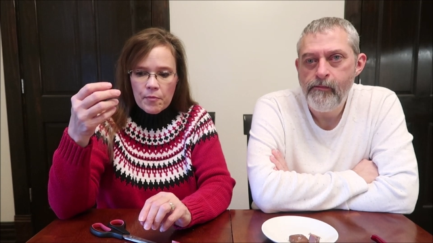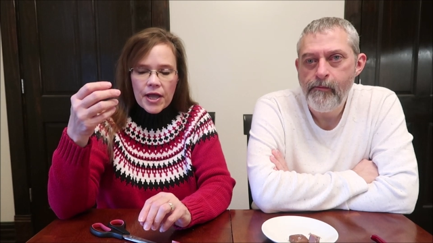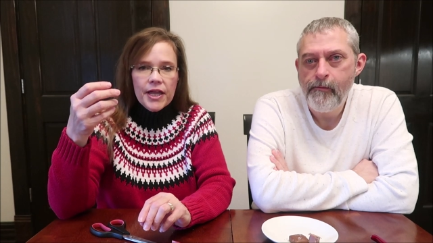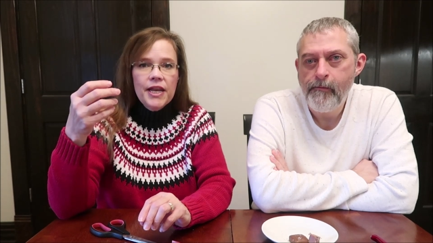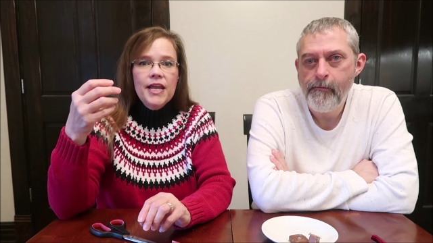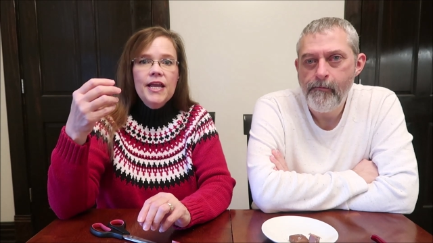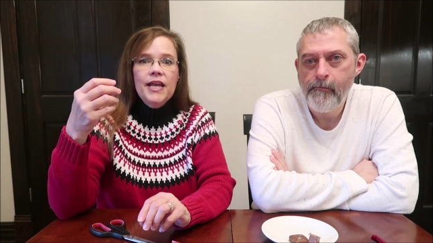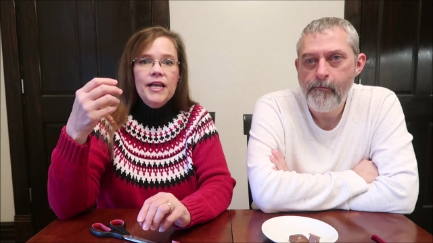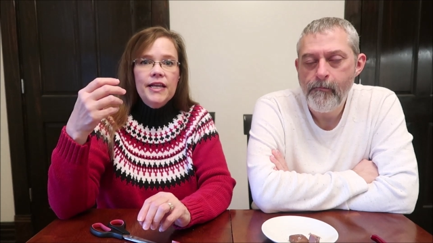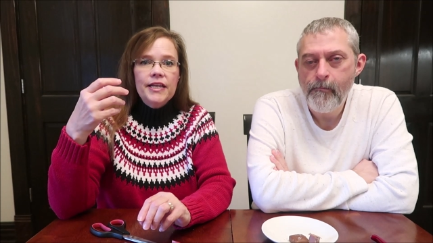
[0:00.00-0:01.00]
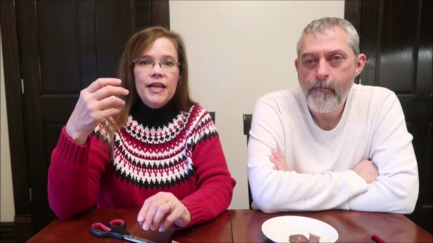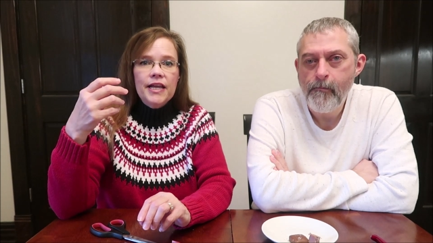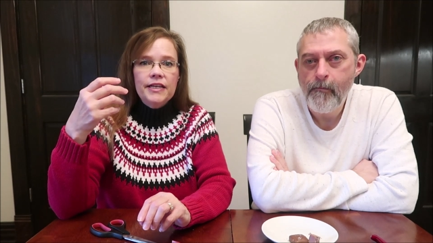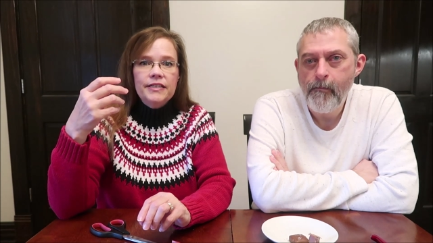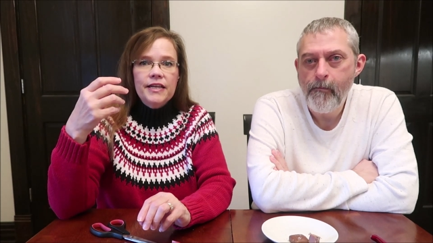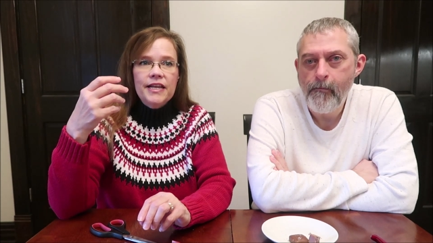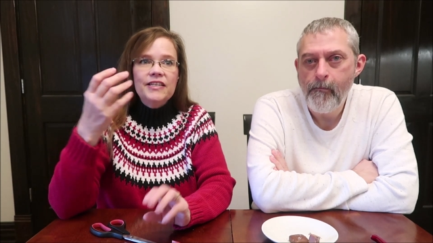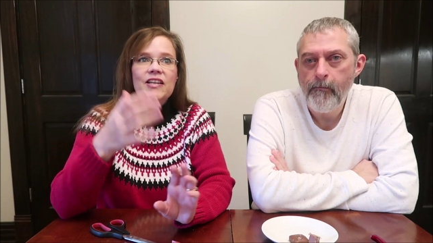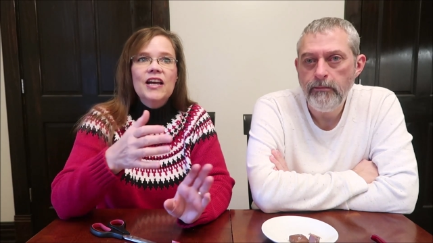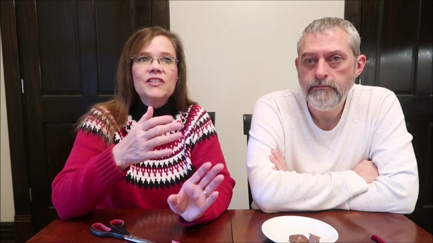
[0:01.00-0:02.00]
Speaker 1: but it, it,
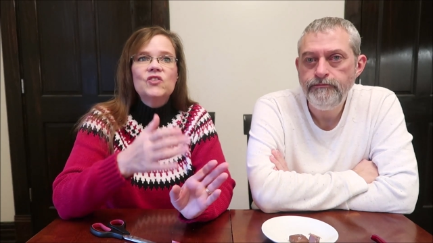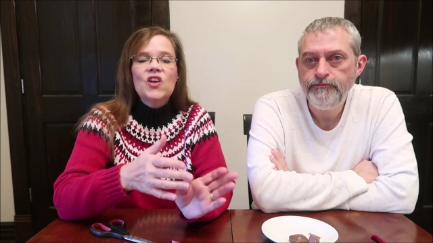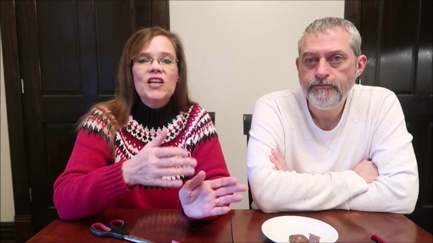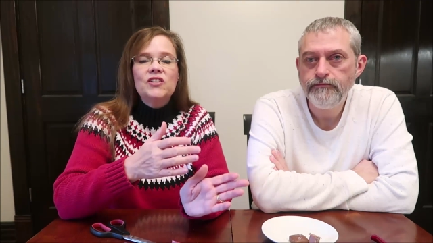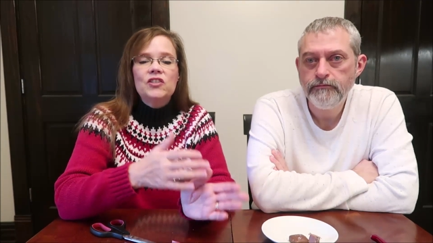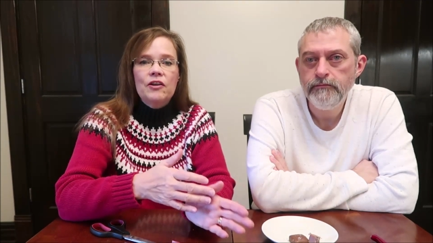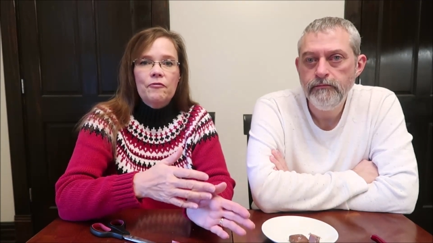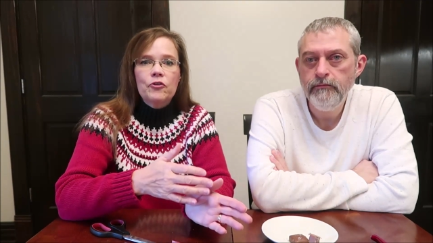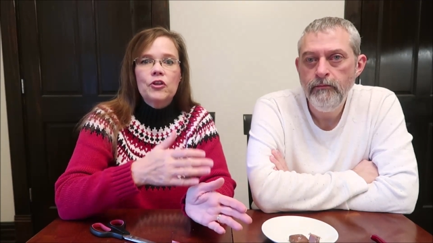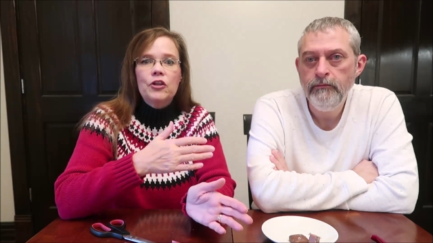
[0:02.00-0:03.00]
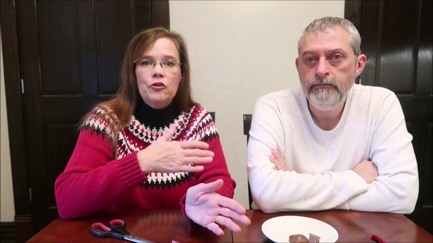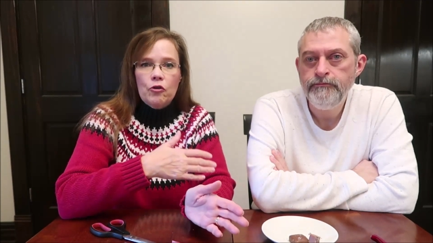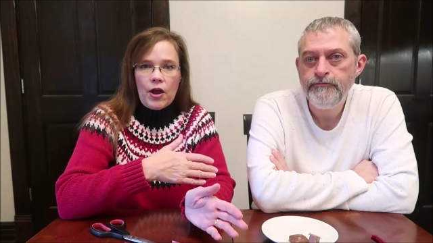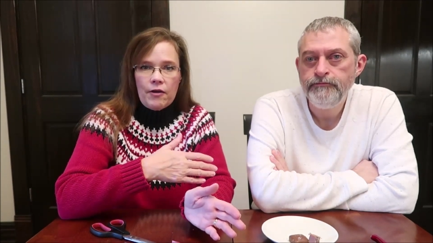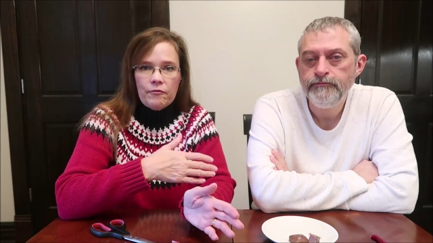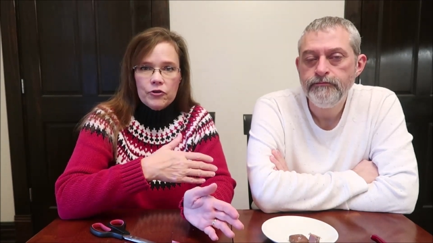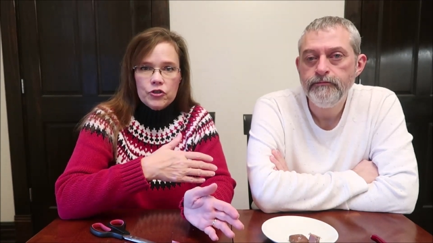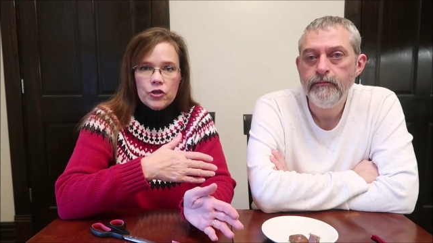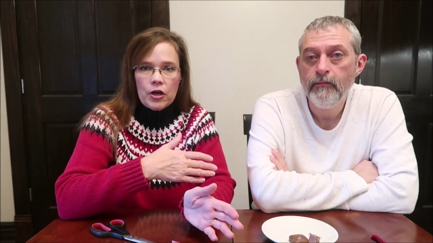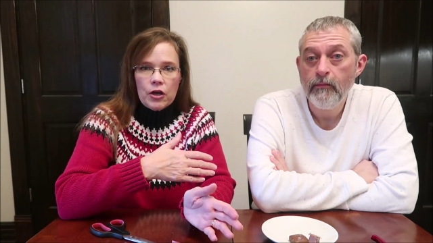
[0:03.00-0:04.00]
it does taste different than your
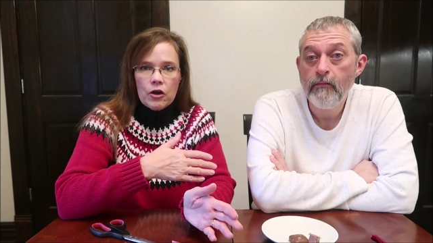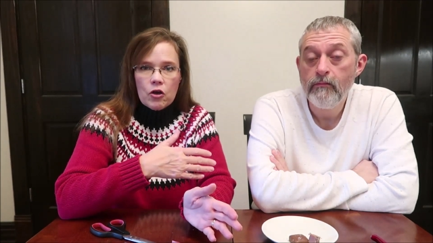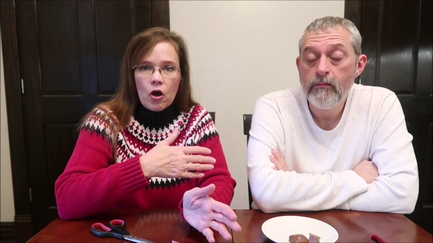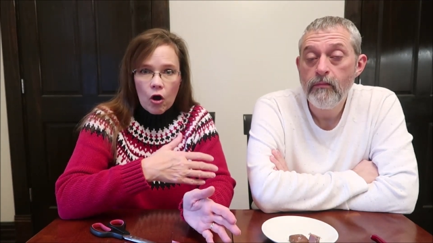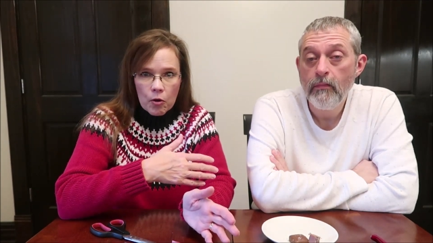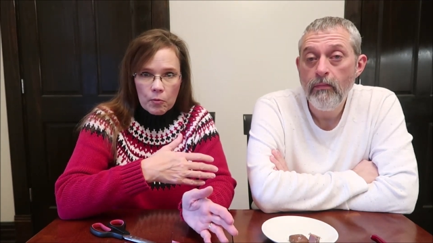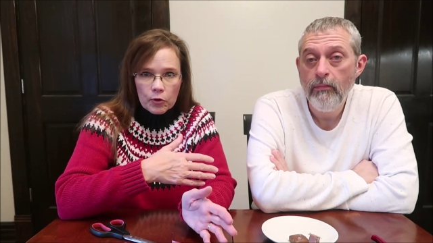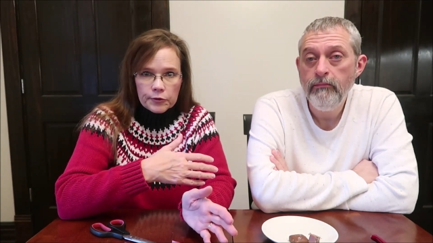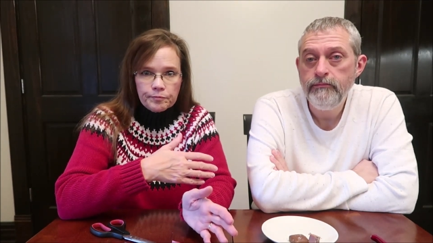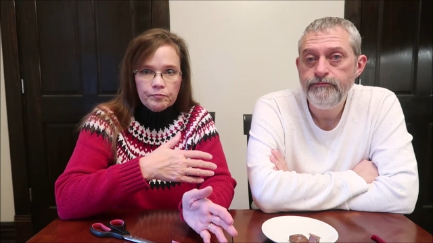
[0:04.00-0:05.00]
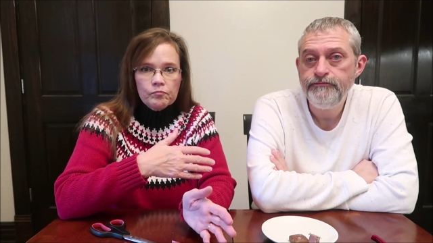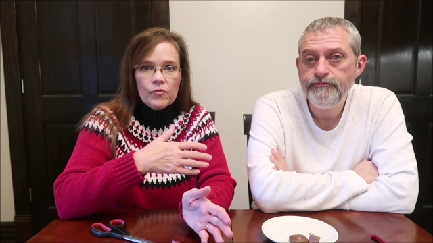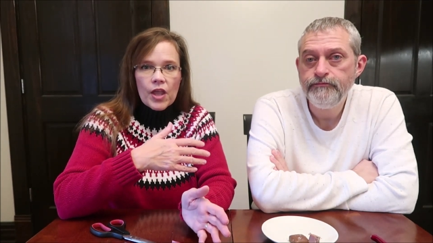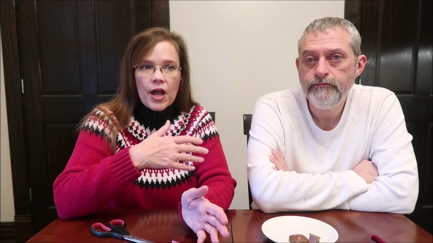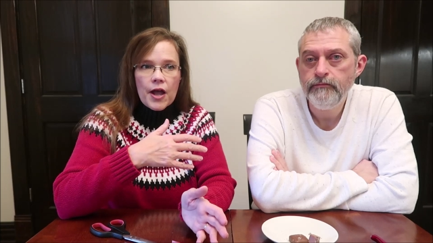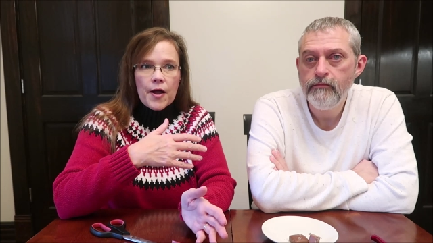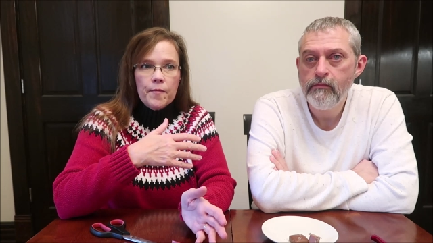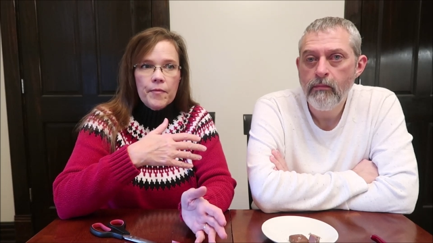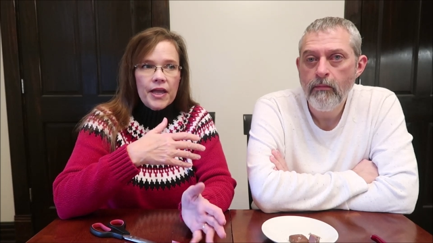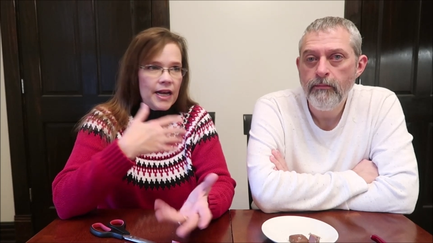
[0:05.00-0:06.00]
average uh, caramel.
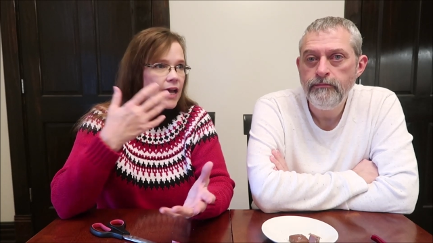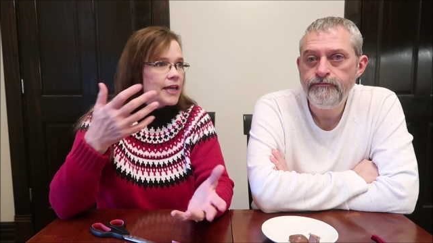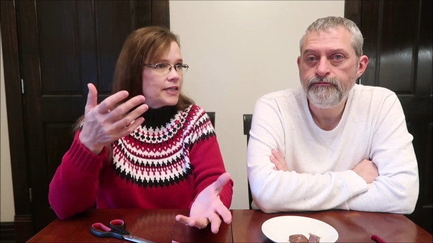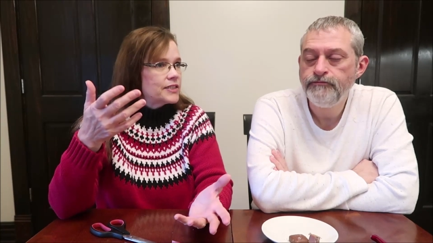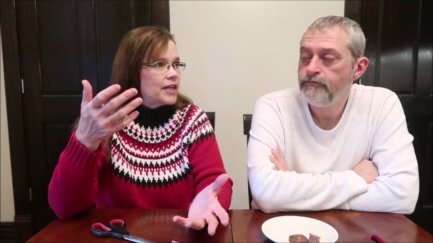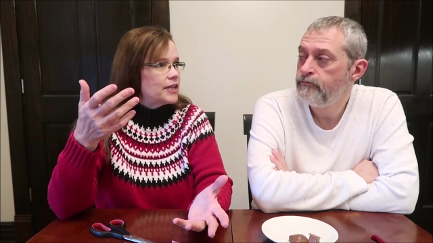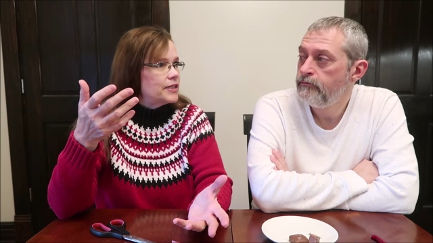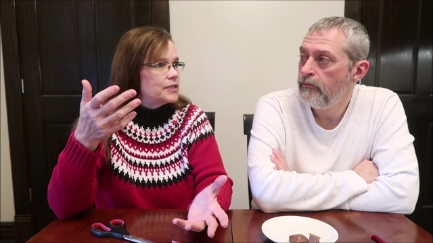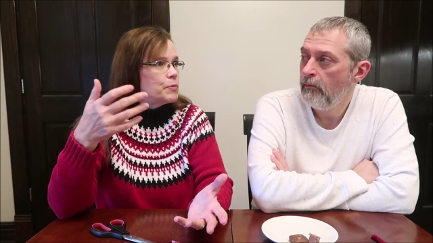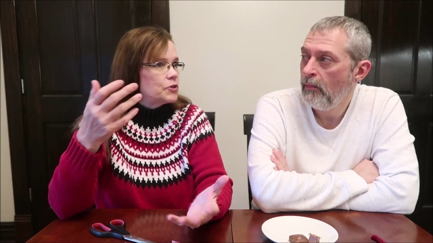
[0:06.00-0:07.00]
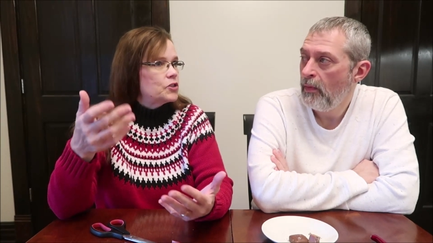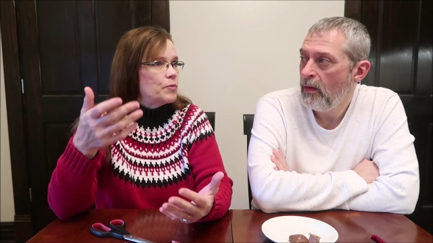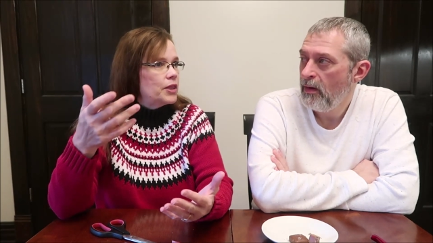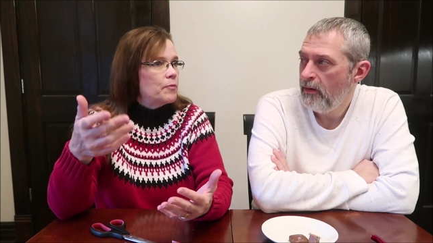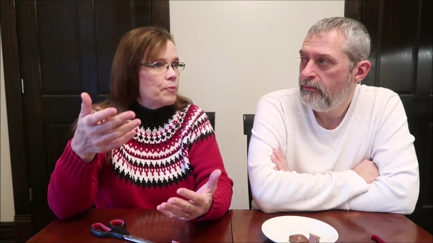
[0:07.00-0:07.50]
Um, and I guess that is supposed to be the